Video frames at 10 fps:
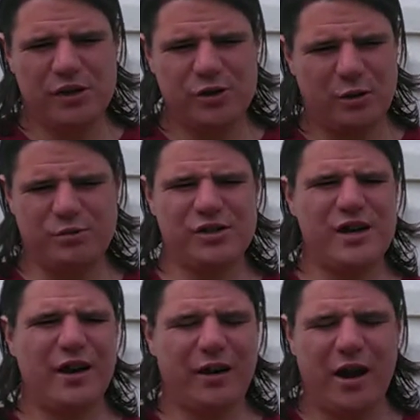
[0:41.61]
So I'm just
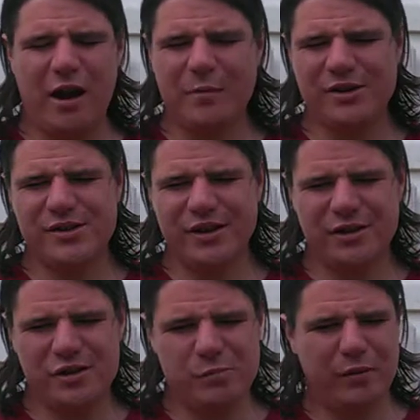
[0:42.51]
not going to comment on
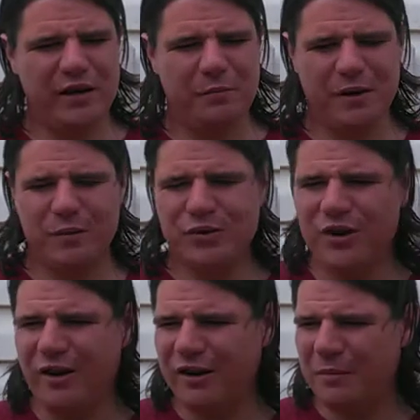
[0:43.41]
it. There's plenty of people
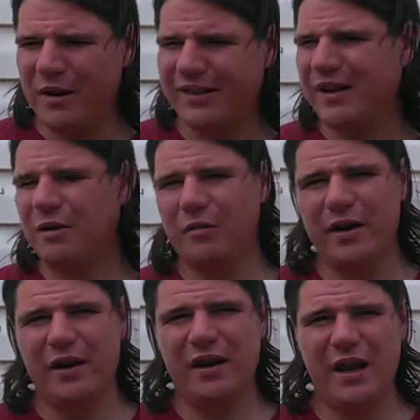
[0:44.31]
talking about that
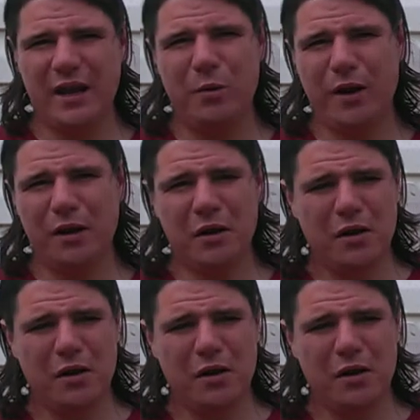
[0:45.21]
already anyway.